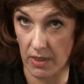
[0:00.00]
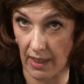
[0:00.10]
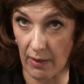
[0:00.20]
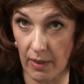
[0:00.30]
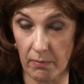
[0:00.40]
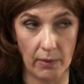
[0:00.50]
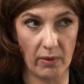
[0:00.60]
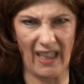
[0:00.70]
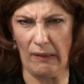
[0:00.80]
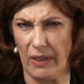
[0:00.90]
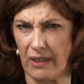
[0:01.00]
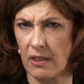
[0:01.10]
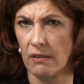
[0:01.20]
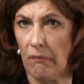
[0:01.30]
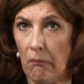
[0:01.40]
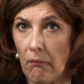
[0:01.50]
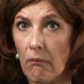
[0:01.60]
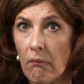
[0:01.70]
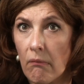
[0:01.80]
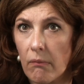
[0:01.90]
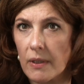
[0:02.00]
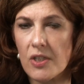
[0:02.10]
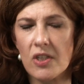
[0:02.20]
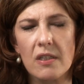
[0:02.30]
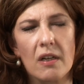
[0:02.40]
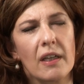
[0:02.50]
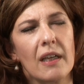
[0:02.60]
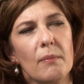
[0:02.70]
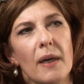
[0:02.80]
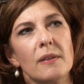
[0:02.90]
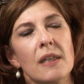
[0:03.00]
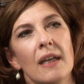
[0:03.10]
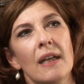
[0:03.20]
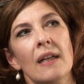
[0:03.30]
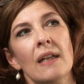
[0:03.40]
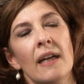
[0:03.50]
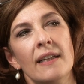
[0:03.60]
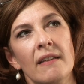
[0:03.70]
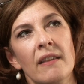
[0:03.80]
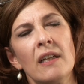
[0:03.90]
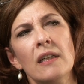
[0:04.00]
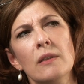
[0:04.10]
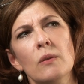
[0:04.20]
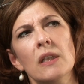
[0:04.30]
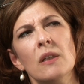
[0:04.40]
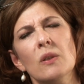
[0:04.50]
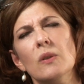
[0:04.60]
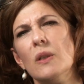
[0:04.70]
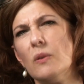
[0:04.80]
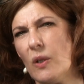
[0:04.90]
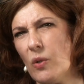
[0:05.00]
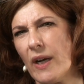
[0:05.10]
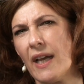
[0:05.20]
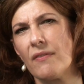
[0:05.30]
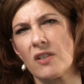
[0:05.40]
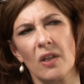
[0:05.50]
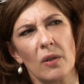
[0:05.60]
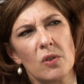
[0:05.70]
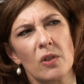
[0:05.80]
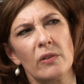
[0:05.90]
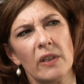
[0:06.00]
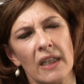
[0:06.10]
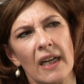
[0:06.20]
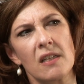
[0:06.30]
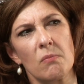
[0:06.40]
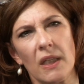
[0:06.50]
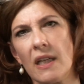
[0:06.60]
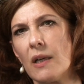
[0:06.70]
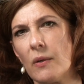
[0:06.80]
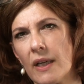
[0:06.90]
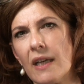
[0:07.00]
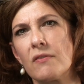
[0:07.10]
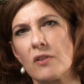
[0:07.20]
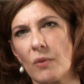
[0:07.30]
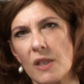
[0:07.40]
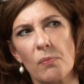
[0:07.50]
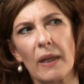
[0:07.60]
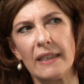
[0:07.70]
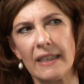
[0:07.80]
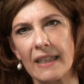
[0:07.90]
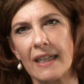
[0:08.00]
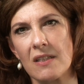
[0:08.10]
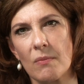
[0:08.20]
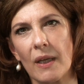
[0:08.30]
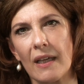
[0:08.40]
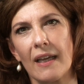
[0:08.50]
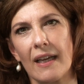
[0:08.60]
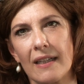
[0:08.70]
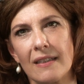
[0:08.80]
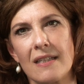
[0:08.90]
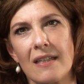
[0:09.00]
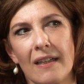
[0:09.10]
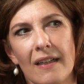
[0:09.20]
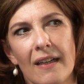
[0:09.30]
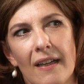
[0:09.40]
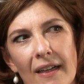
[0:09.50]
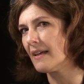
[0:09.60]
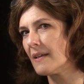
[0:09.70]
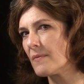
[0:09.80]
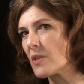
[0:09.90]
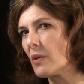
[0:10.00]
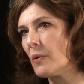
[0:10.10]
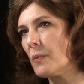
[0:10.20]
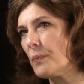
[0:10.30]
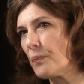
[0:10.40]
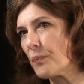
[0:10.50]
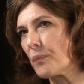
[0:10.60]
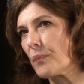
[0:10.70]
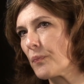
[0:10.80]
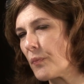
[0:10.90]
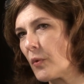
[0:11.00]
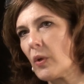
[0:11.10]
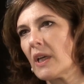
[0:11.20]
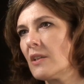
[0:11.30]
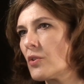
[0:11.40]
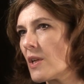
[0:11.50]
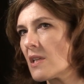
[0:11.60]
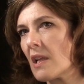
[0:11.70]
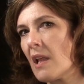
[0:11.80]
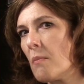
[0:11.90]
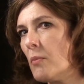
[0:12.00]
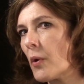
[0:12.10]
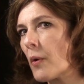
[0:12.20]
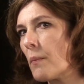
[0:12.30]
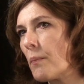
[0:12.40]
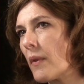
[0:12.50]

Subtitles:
stare at me, well, like, what is she talking about? And I think, I have to go to the anatomy now. I have to explain the anatomy. And so you can address a lot more